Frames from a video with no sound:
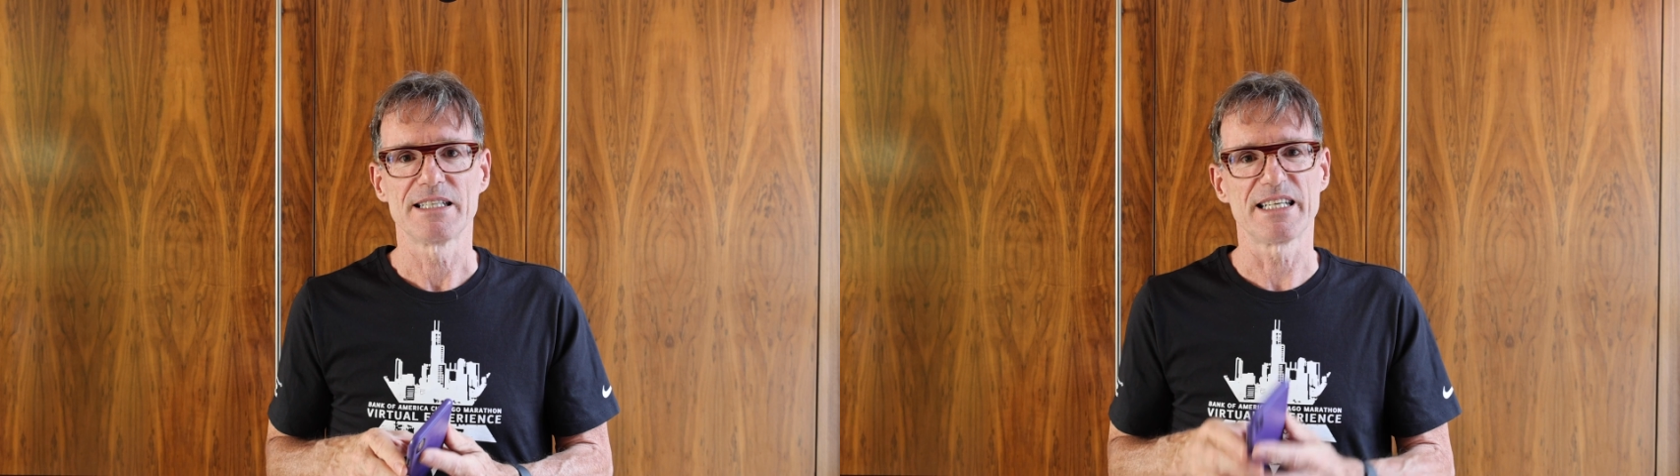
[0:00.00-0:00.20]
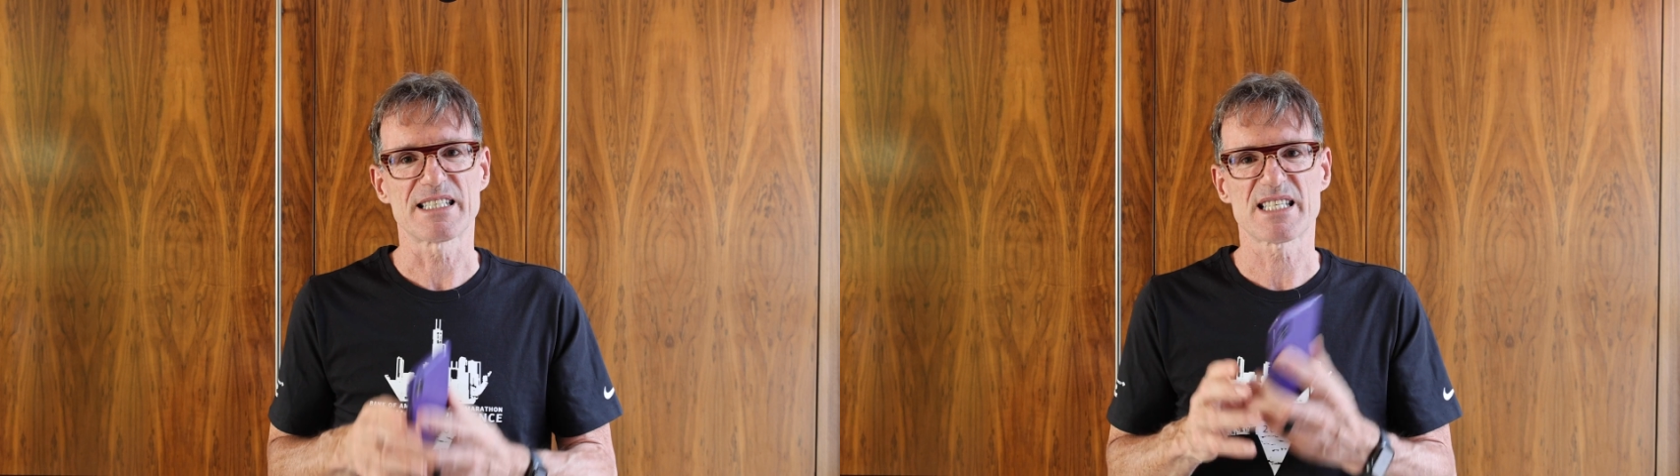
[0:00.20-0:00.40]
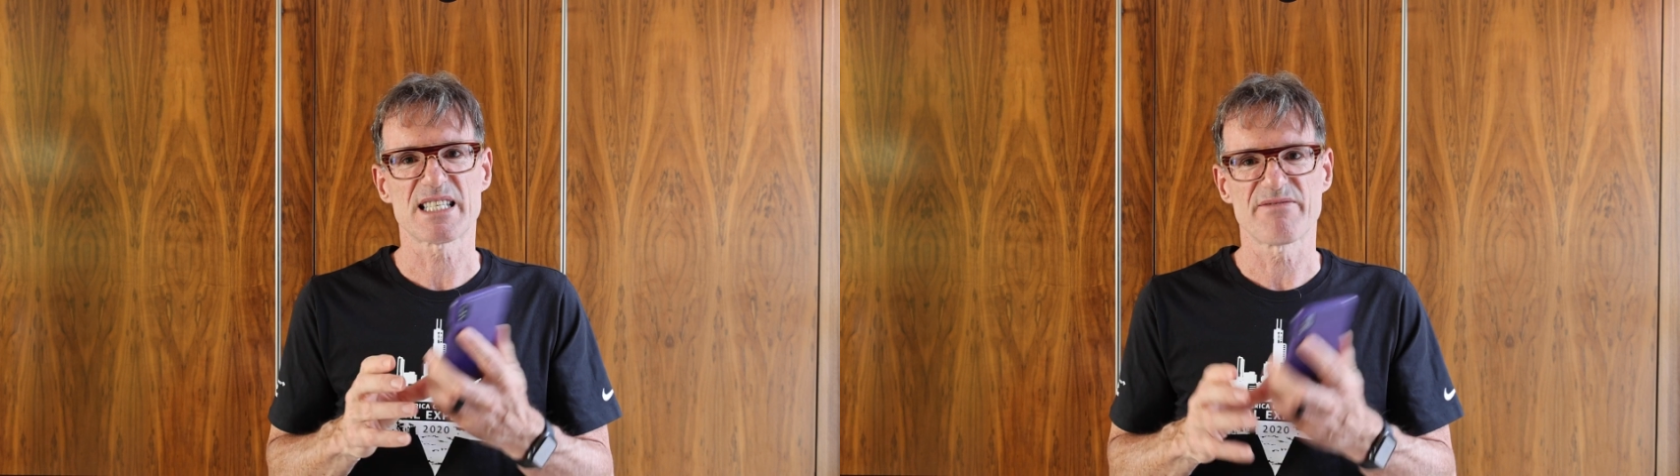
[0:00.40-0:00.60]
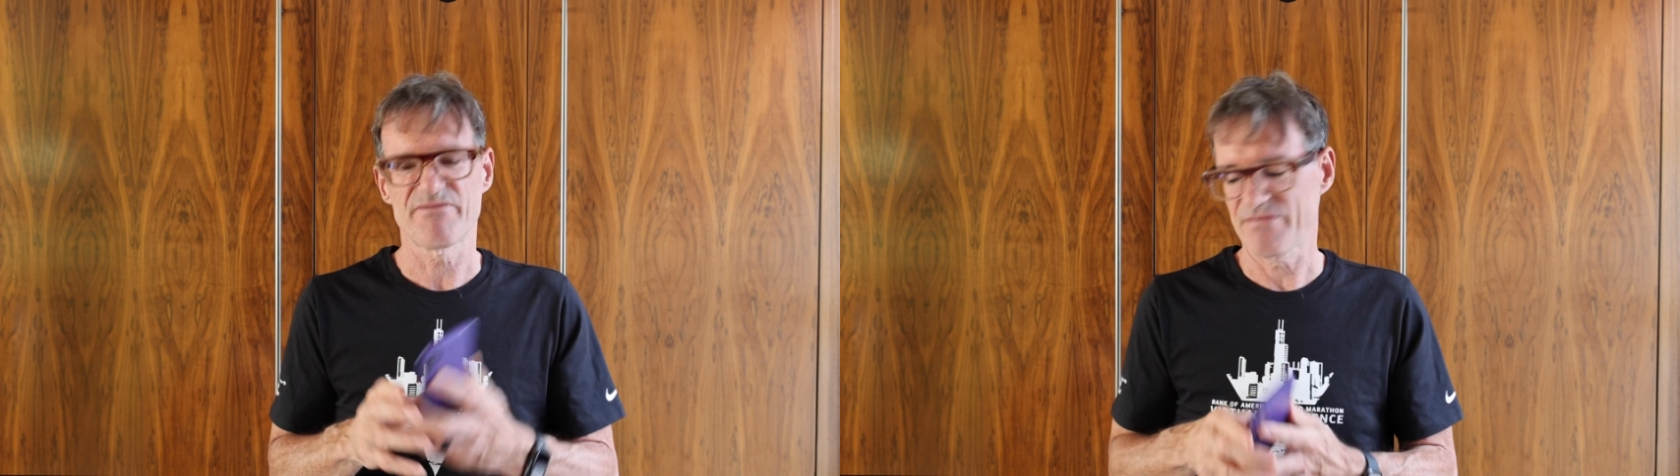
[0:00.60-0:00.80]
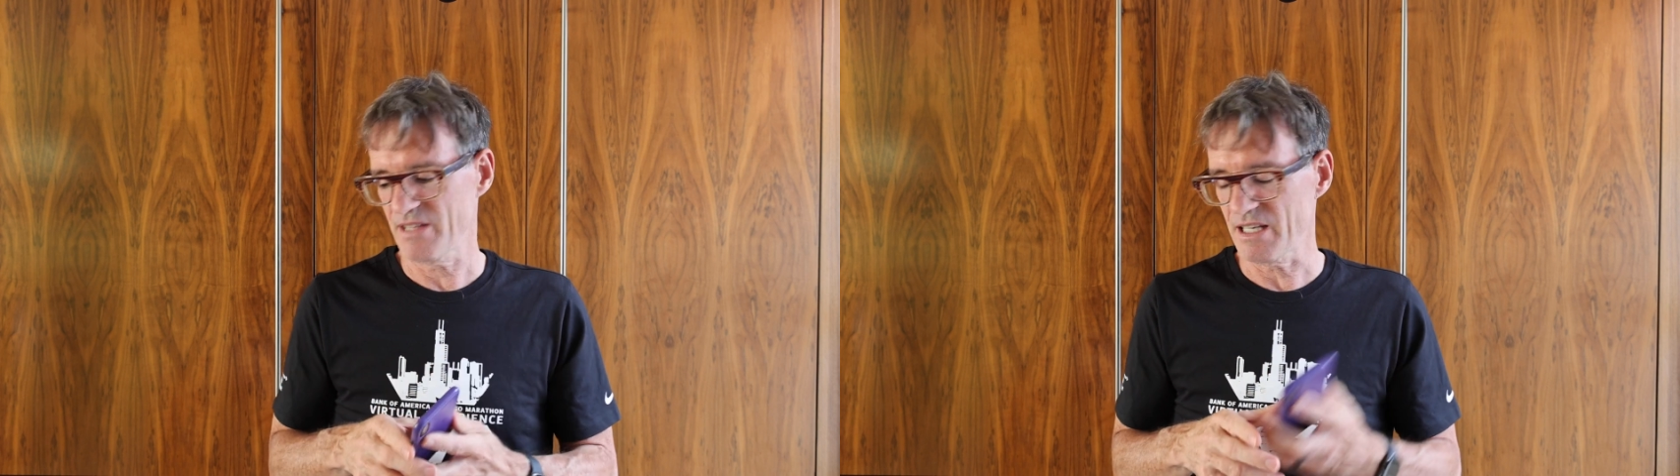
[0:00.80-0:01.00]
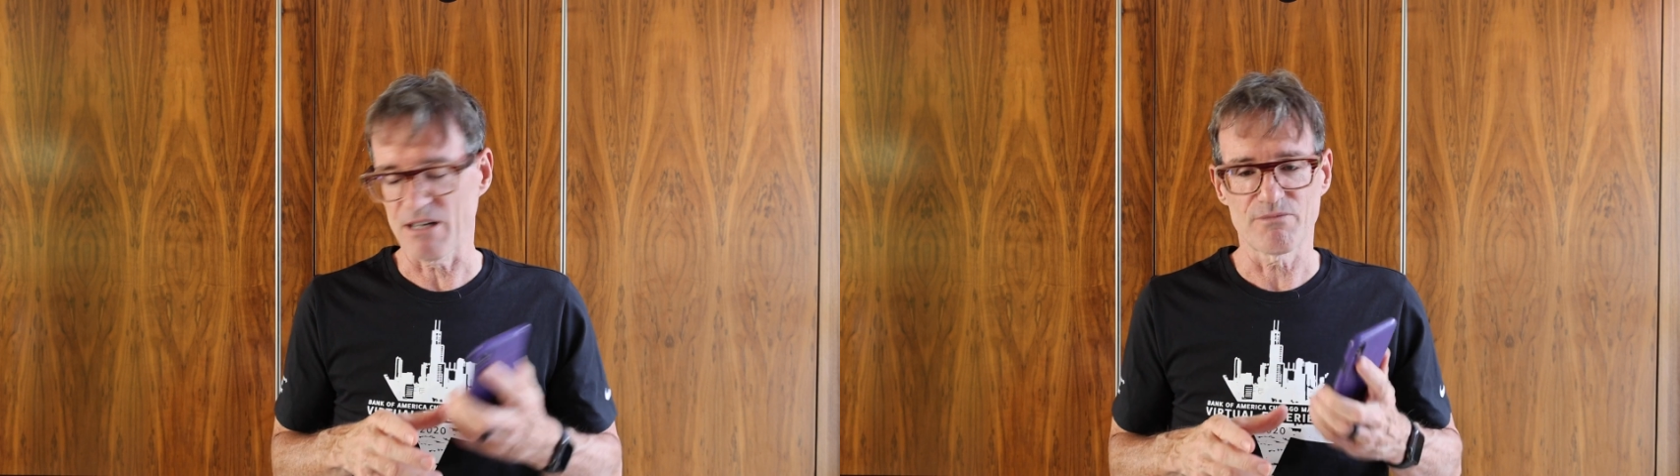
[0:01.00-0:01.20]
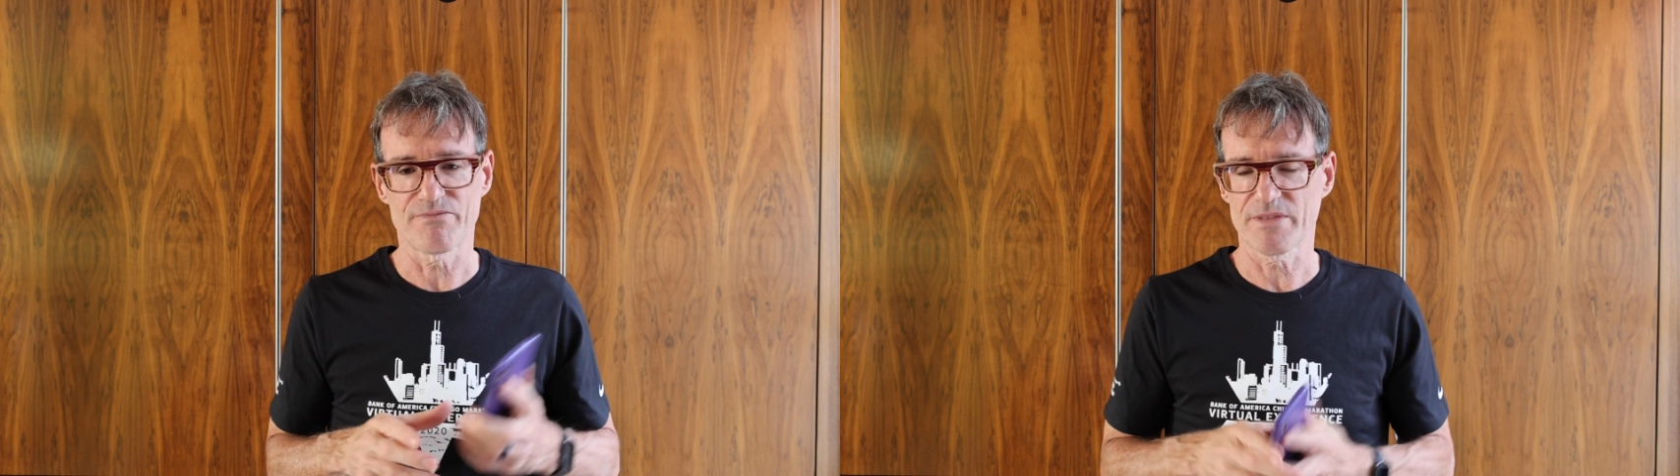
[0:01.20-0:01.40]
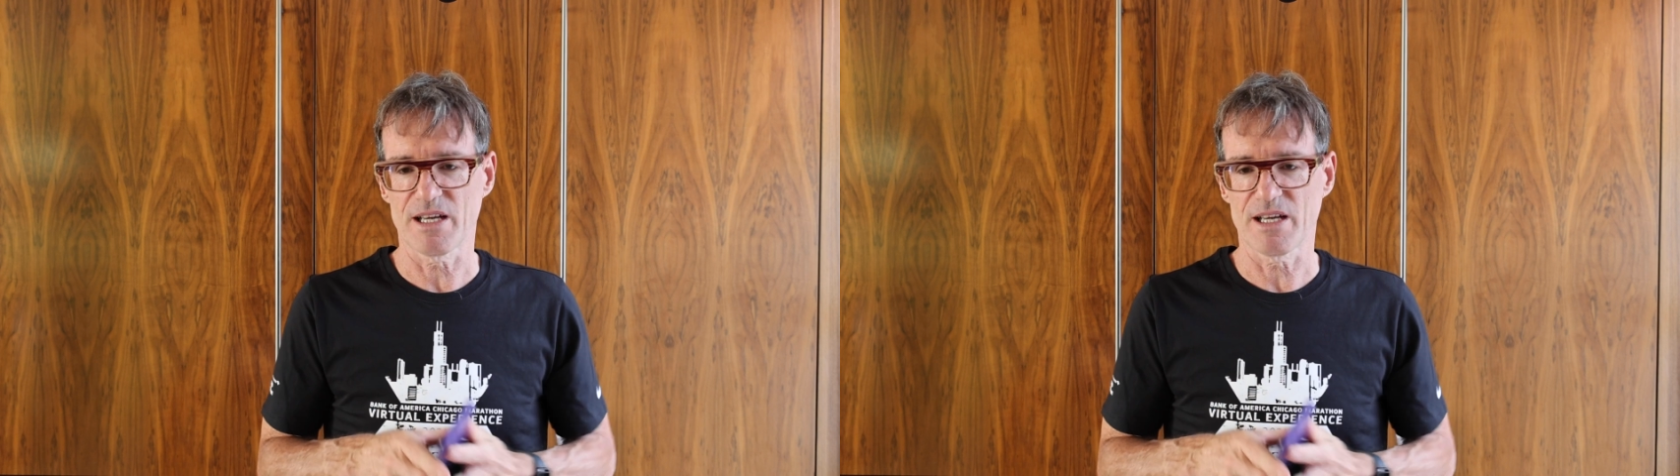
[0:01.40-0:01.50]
It's, you know,